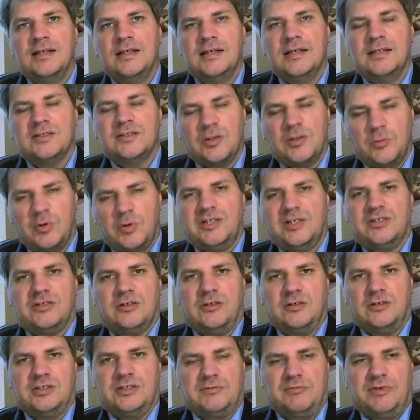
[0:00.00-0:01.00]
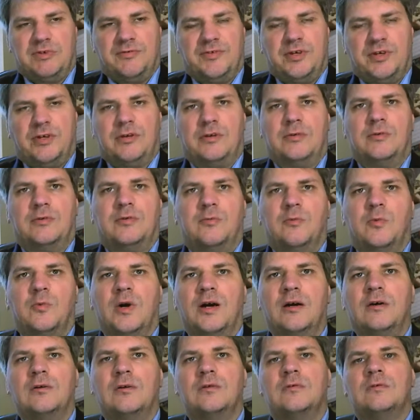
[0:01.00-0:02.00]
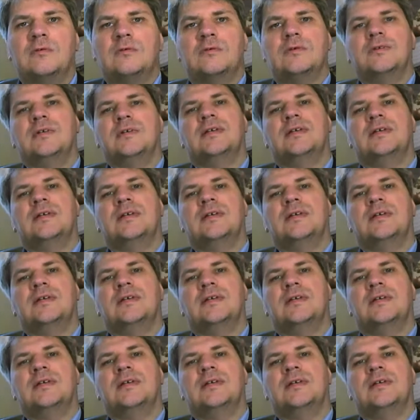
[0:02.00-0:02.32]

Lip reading: So what is a content review? Well,